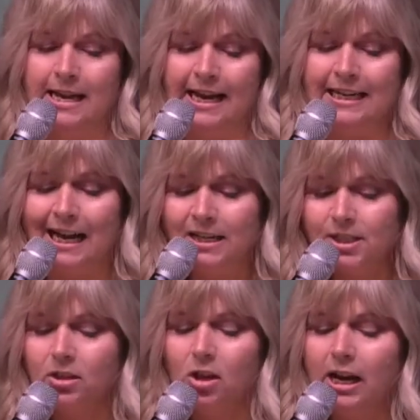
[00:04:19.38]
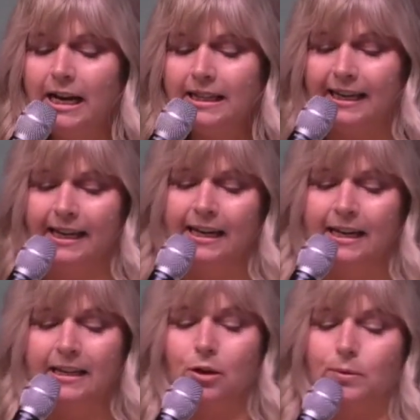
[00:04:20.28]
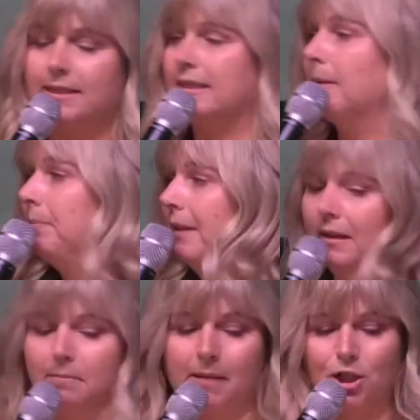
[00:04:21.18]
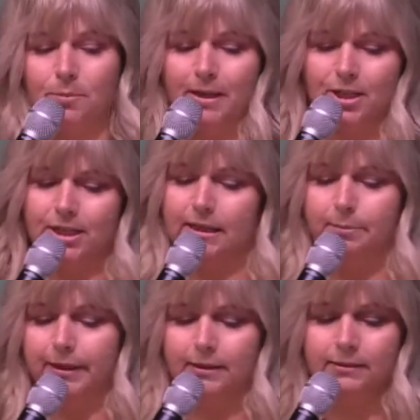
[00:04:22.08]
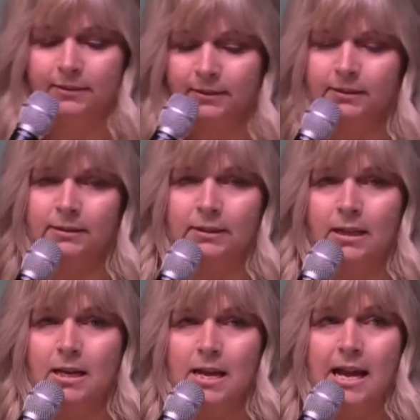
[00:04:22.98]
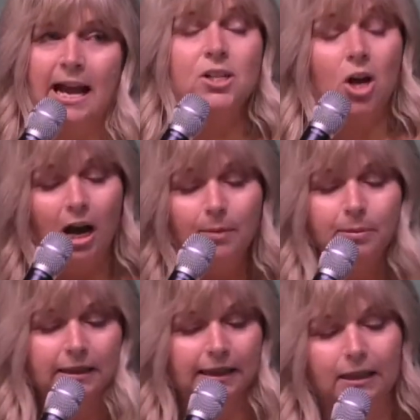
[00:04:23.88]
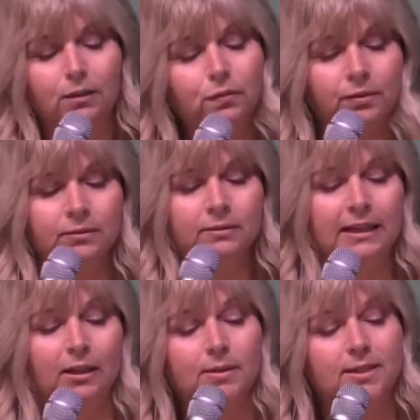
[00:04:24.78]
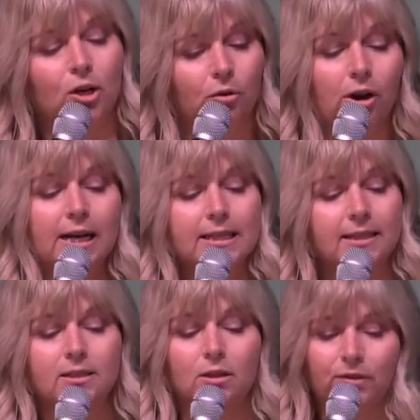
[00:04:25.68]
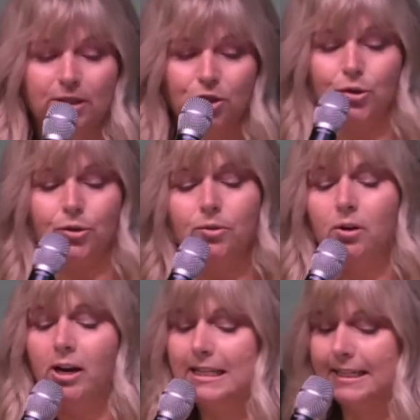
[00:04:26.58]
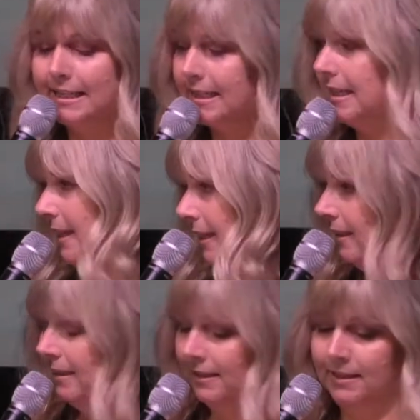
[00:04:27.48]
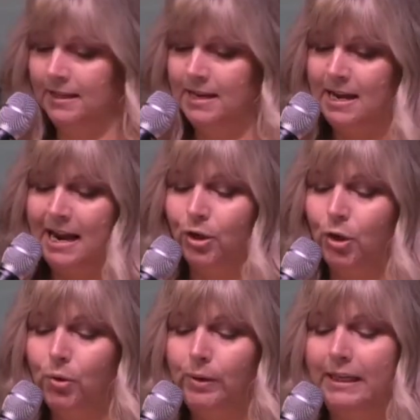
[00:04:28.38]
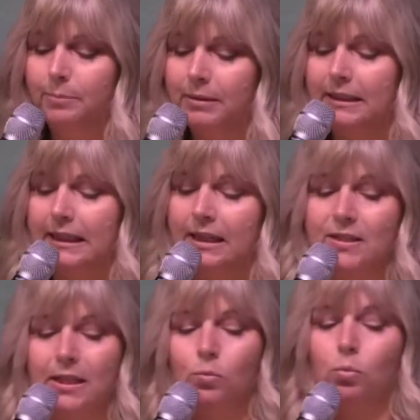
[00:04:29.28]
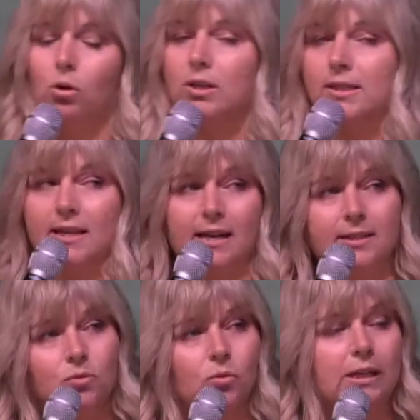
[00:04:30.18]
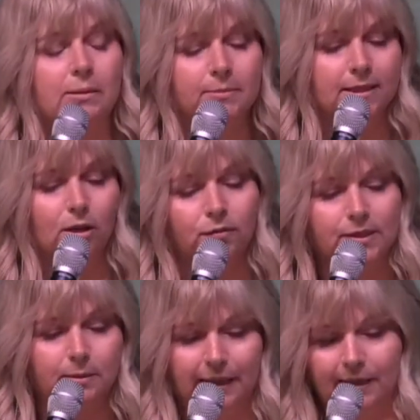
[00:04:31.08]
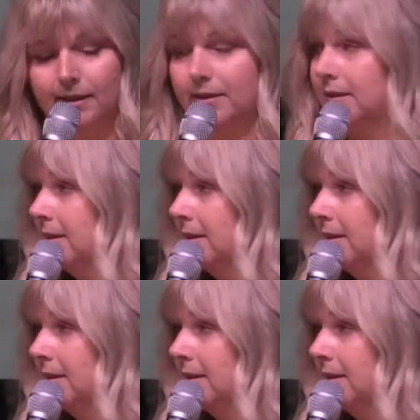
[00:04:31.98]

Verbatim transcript: and underlying that anger, there was something much, much deeper. And I believe that it was a crisis of his true identity and who he believed he was and saw himself to be.